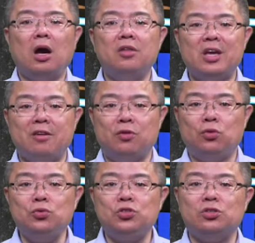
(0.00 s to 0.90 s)
an
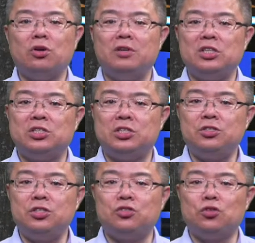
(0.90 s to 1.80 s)
evolution of
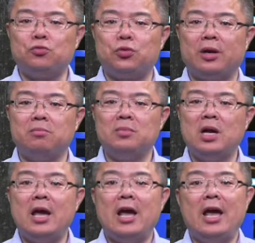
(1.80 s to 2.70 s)
existing software
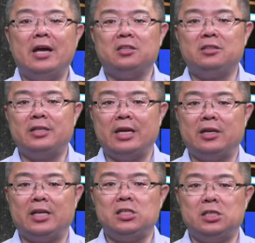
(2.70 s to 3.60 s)
and
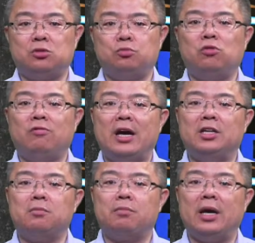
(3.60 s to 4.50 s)
data assets
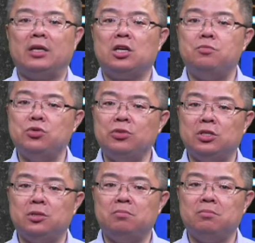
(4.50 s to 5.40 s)
provided by the community,